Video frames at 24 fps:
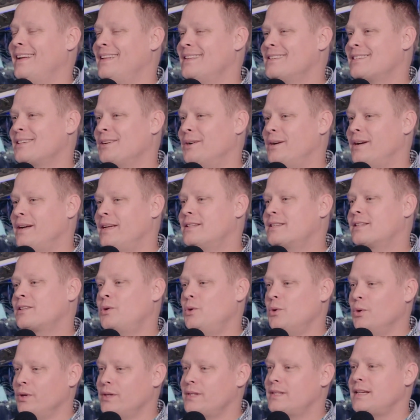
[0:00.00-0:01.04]
And so it's
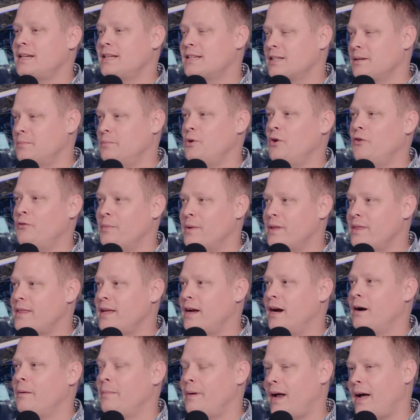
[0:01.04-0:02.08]
cool to see some movement
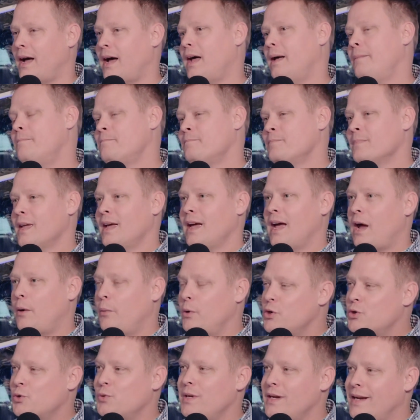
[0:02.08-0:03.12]
there, but I
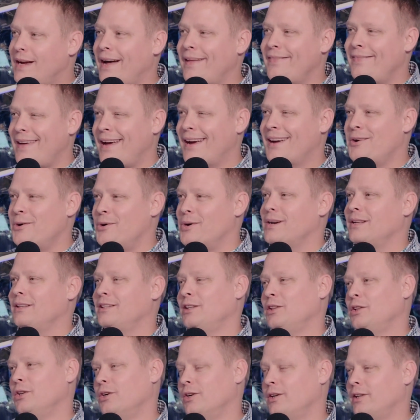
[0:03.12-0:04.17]
wish we got that going a
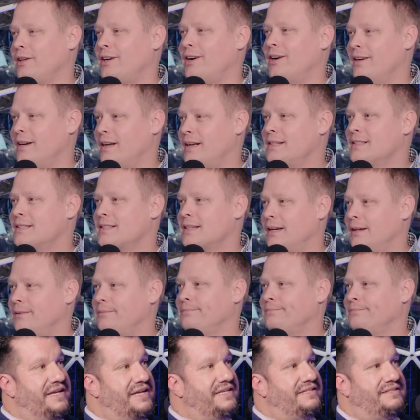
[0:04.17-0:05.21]
little earlier in hindsight.
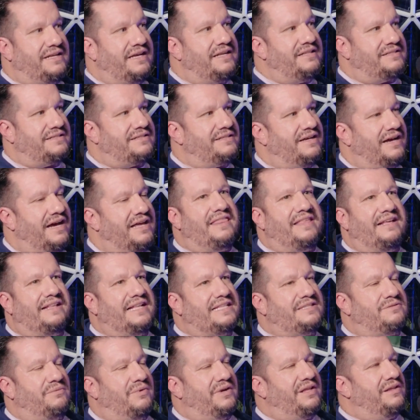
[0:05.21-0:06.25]
makes sense. I think
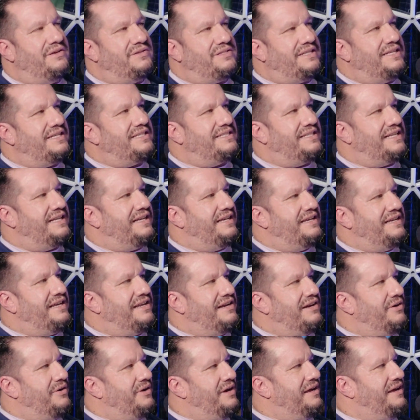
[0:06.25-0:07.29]
that's one of those things that
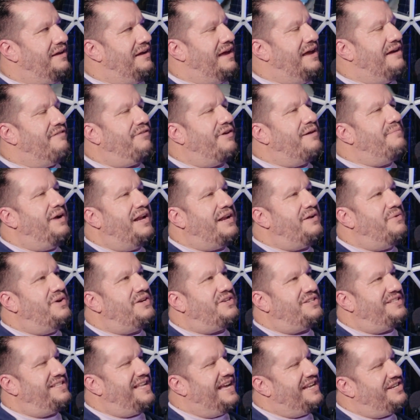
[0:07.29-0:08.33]
everybody
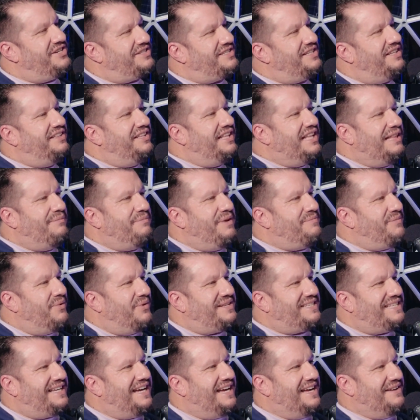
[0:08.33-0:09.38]
wishes they had just a little bit
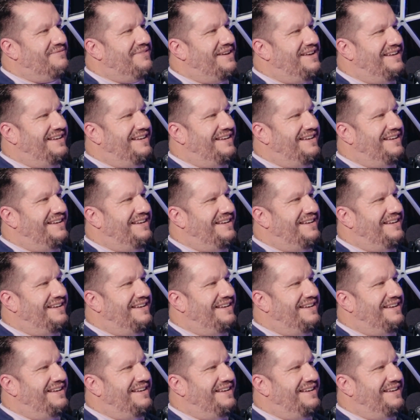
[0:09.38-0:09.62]
more time